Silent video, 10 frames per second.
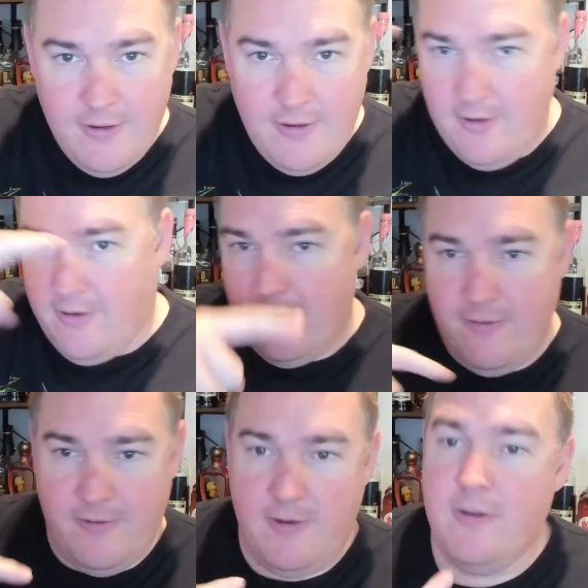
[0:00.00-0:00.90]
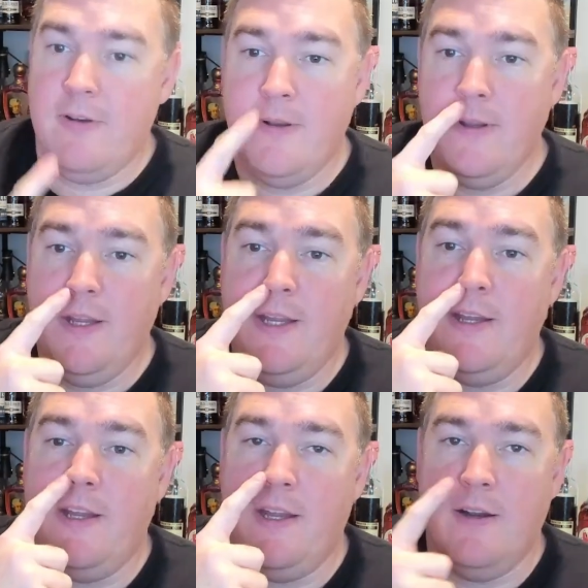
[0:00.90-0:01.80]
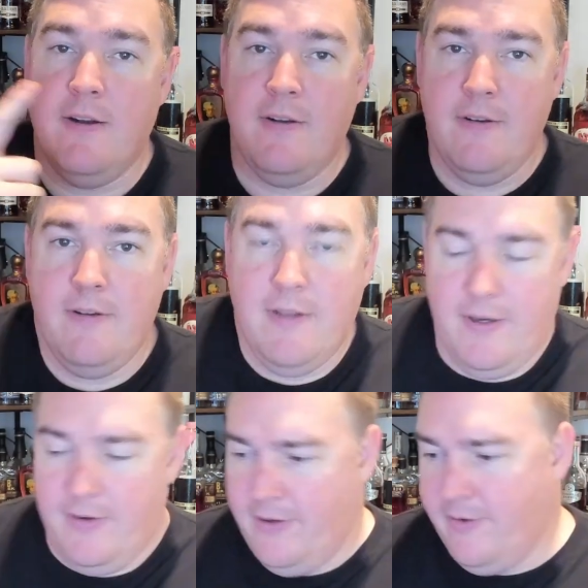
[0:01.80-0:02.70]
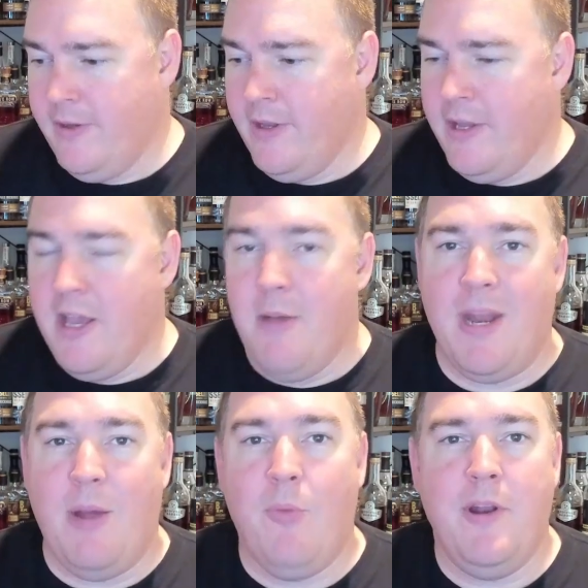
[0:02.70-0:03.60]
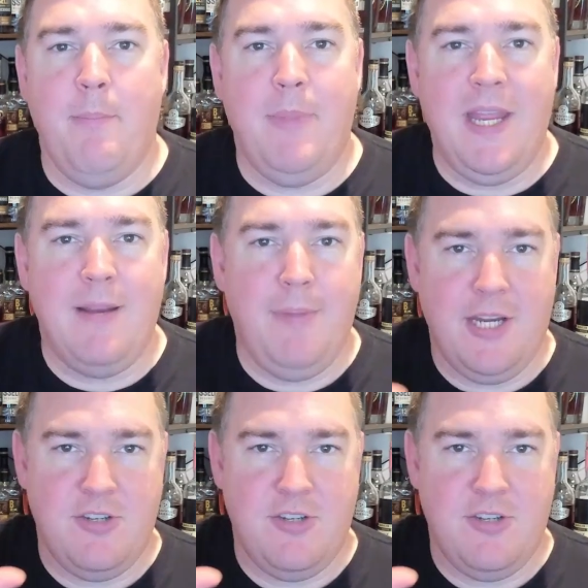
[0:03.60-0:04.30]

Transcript: or over here. I don't know. But I want a big picture